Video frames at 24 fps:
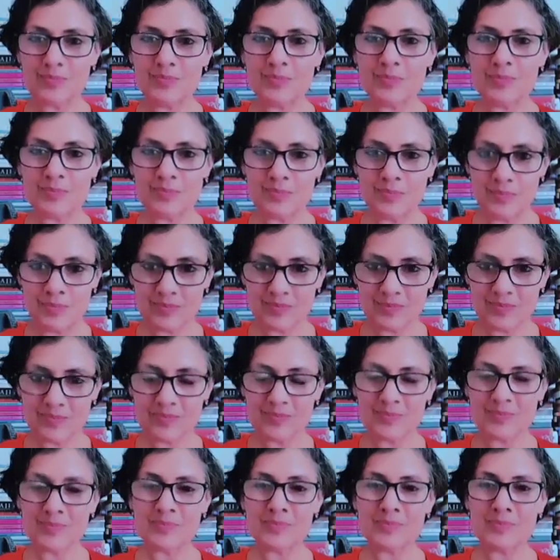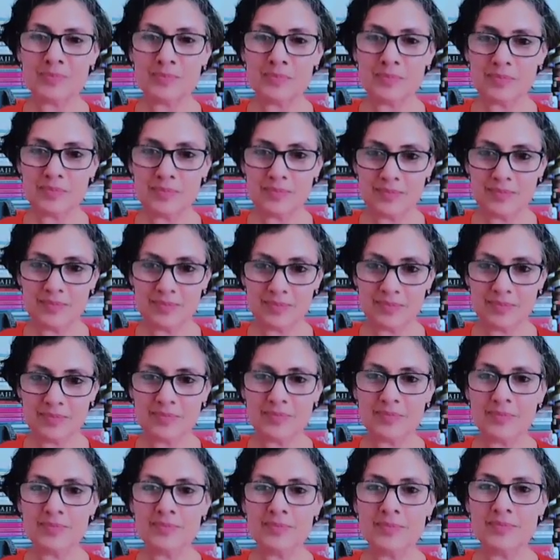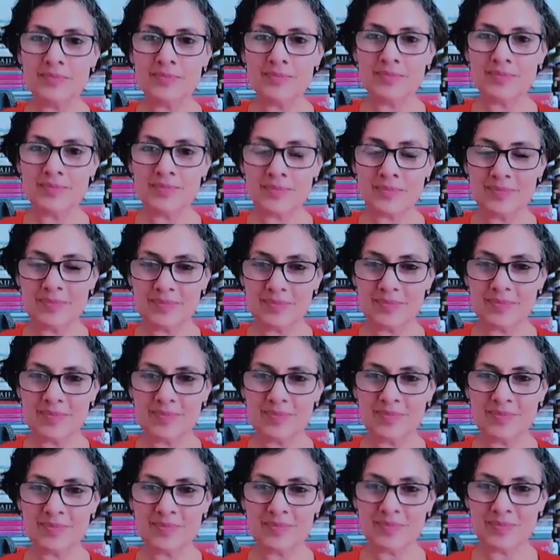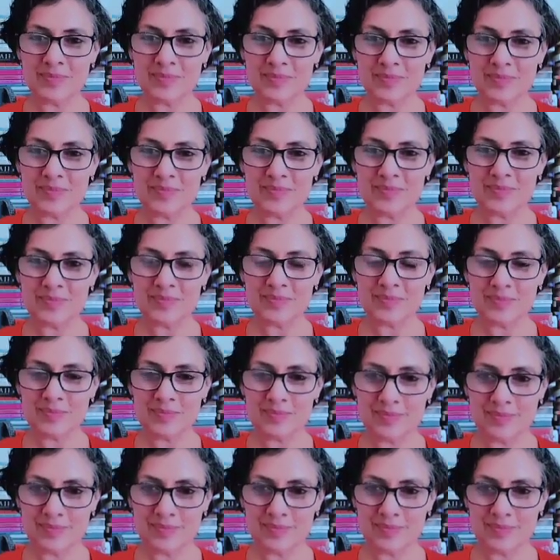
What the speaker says: (not speaking)